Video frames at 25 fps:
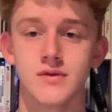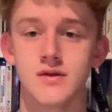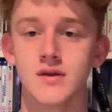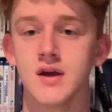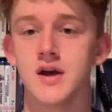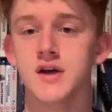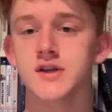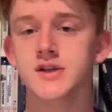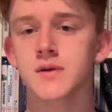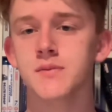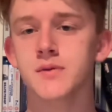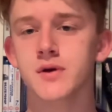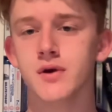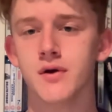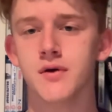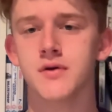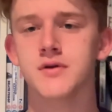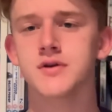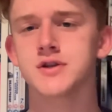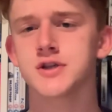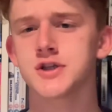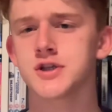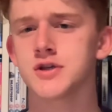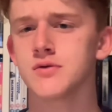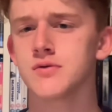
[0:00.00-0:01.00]
is I'm
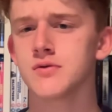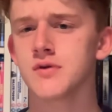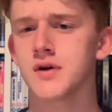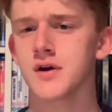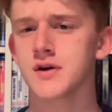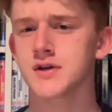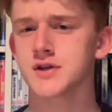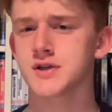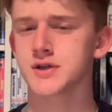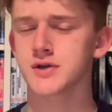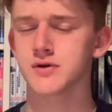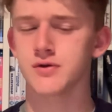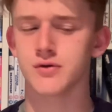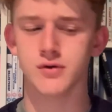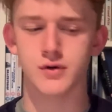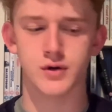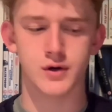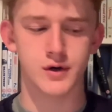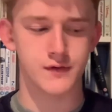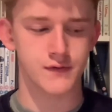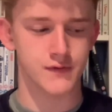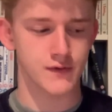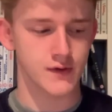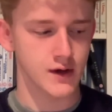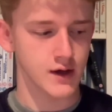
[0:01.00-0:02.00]
going to a
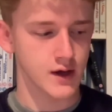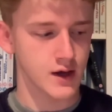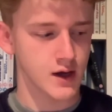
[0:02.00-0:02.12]
sort